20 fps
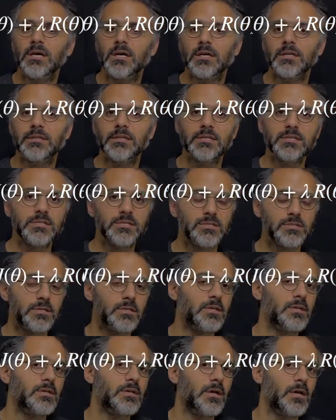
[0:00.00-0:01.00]
This is
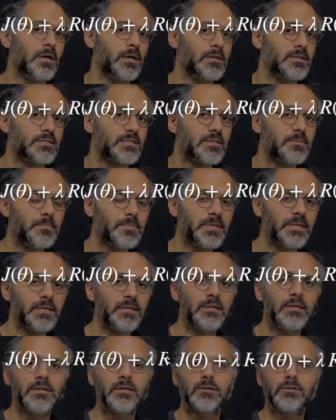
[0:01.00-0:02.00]

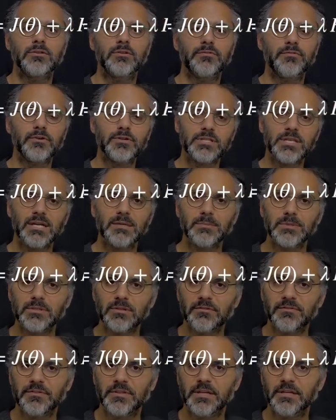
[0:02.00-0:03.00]
simply the first element of
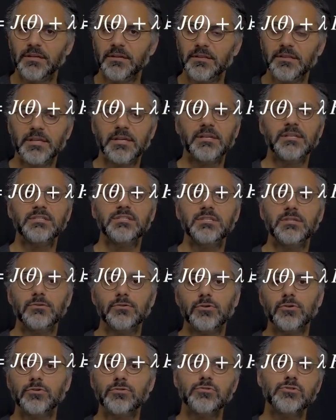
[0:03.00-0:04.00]
theta, theta
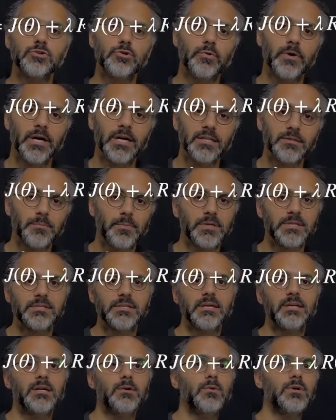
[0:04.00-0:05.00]
0 squared plus
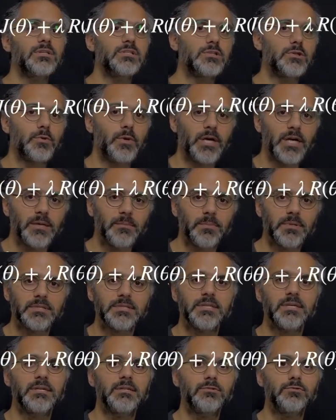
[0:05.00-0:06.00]
theta 1 squared plus
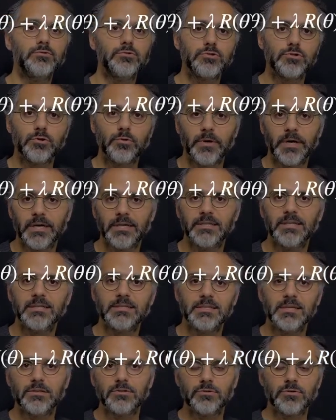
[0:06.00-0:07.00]
theta 2 squared,
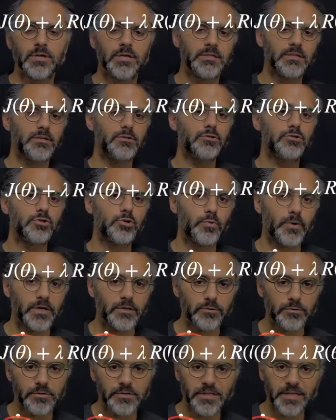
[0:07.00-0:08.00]
etc. And then you square
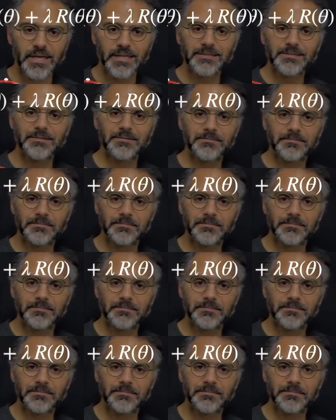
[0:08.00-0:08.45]
root that.